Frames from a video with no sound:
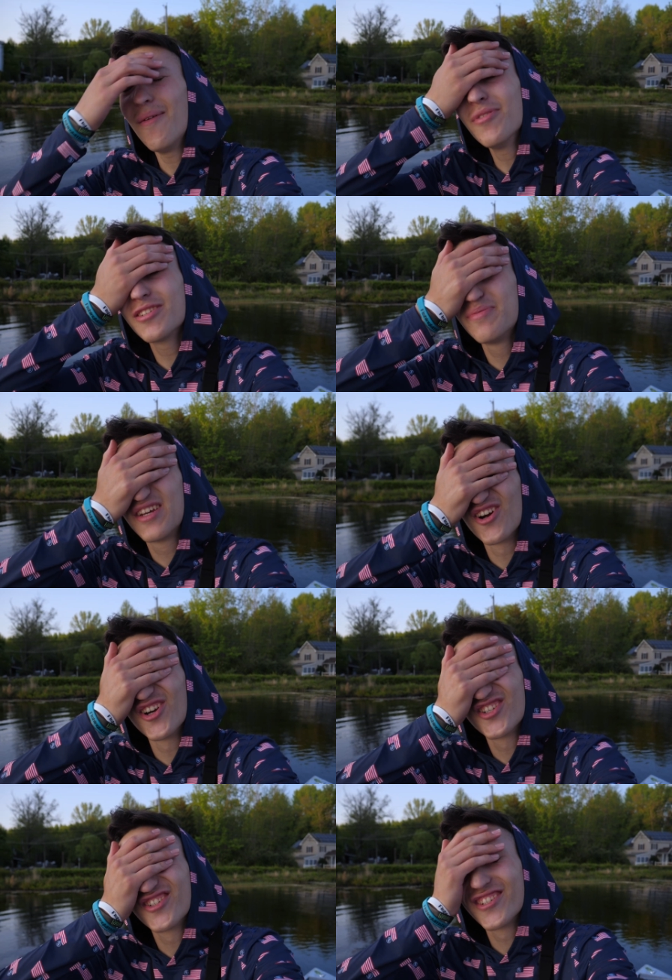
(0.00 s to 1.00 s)
I must be
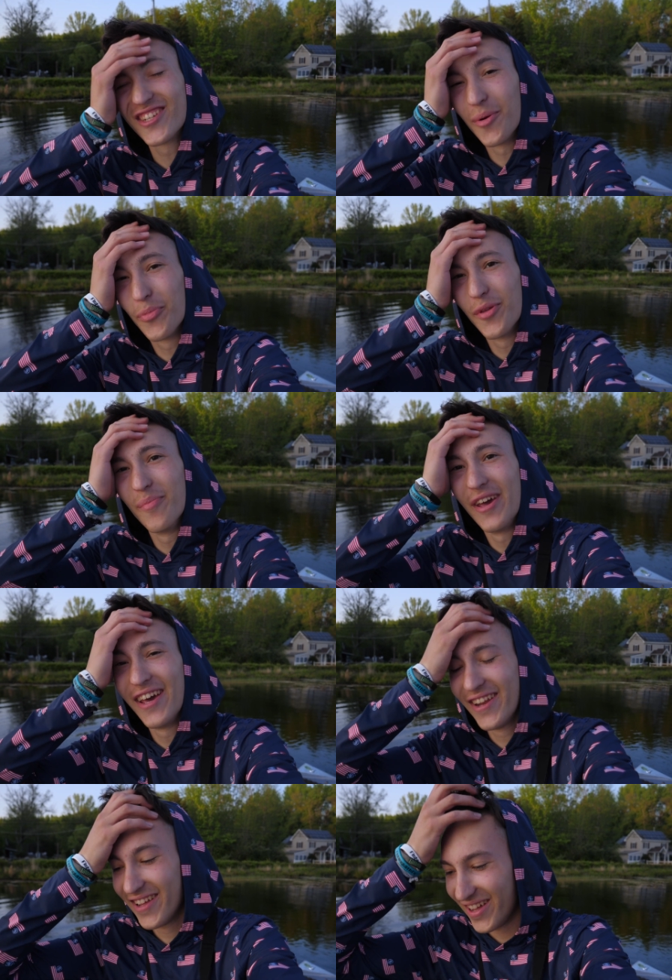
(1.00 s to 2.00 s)
cursed or something,
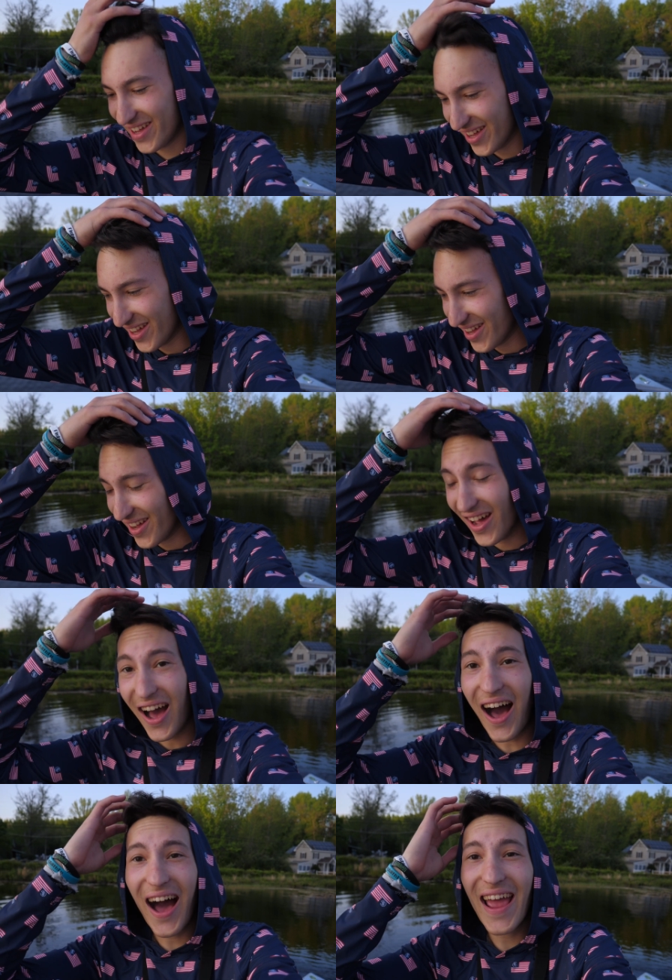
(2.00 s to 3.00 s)
man.
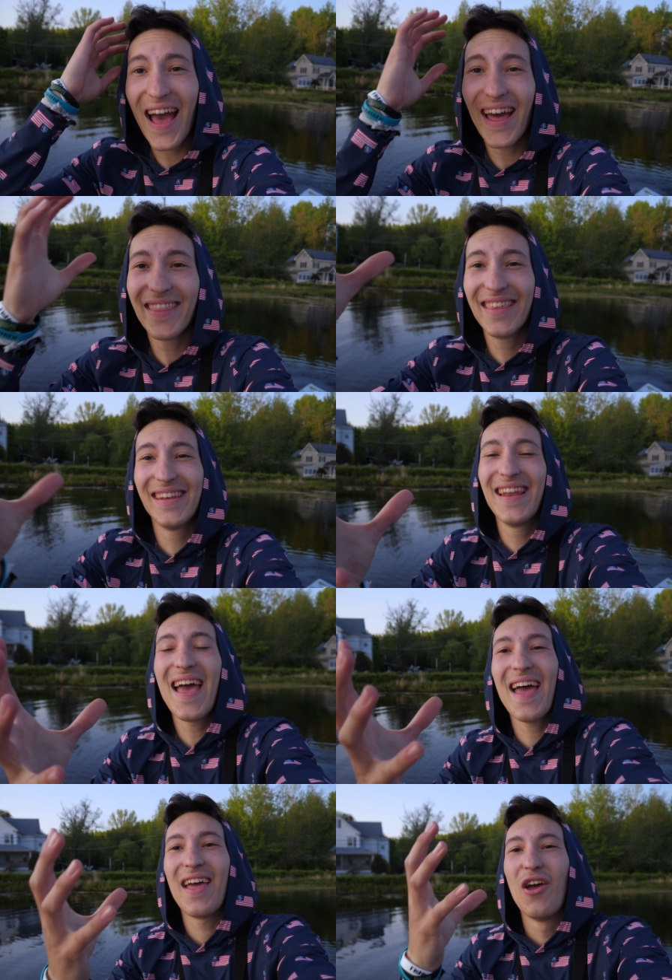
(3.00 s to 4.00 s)
I had the
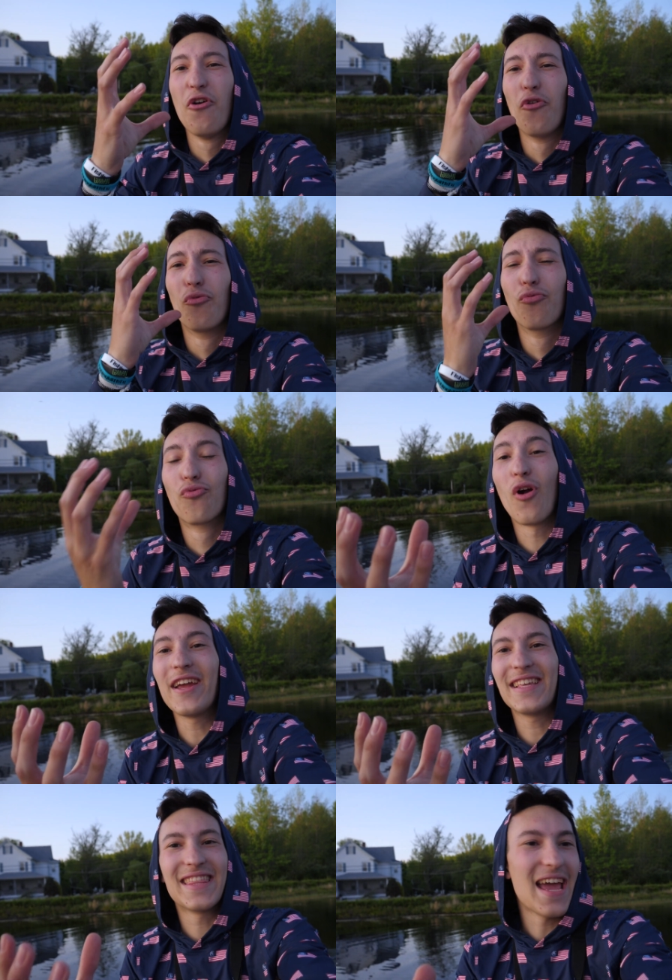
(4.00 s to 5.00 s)
net
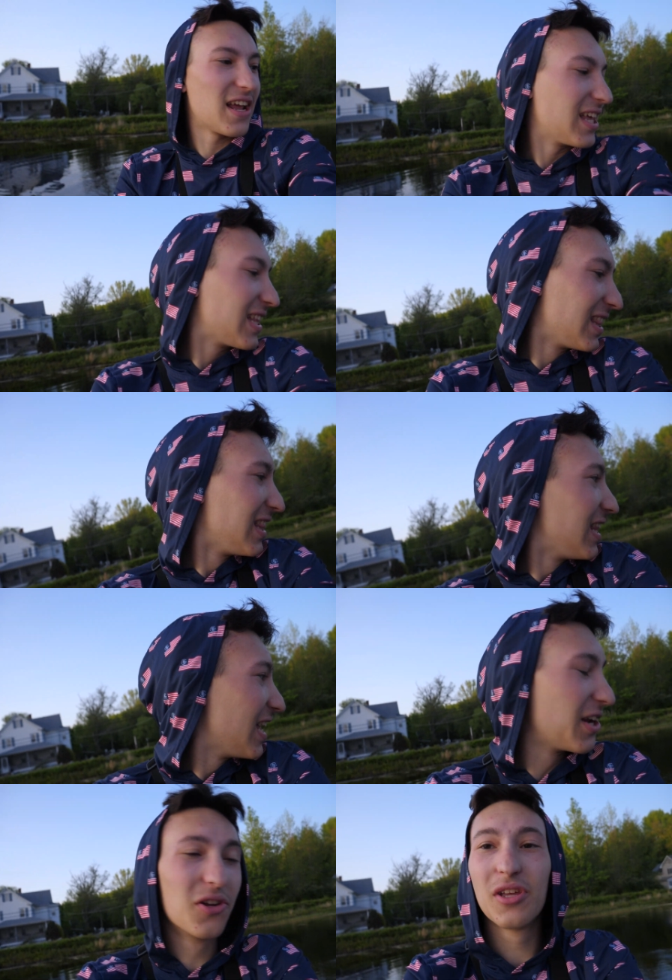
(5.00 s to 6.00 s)
right there, like
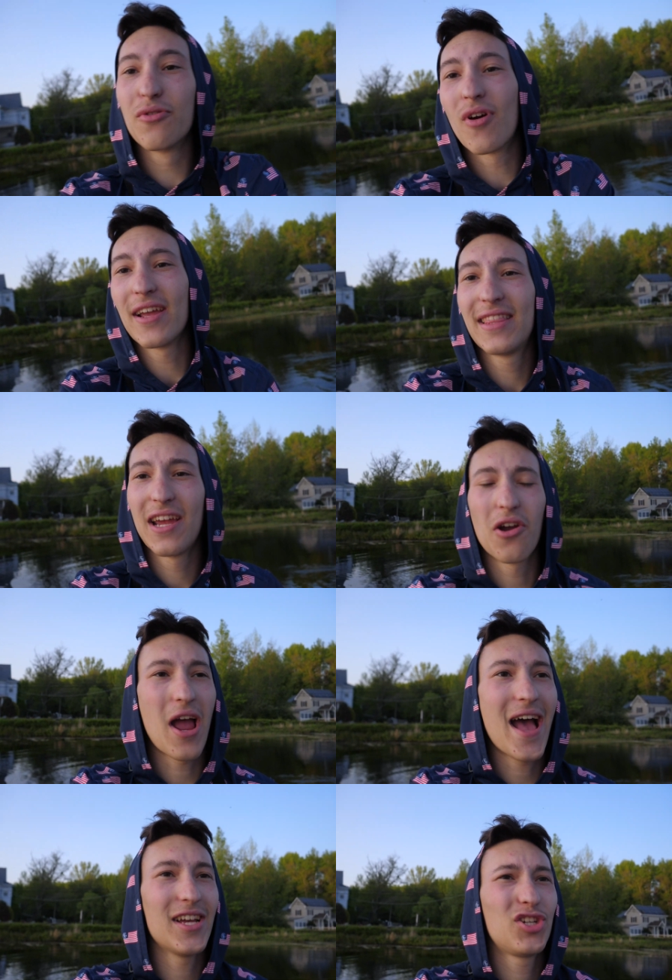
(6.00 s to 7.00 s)
literally right there
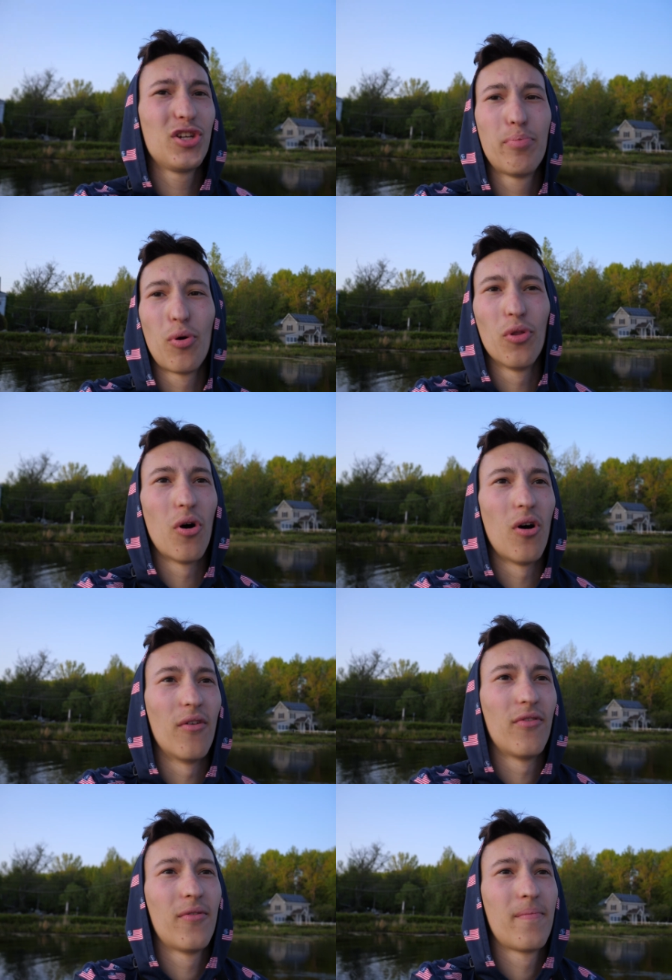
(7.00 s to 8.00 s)
as she pulled off.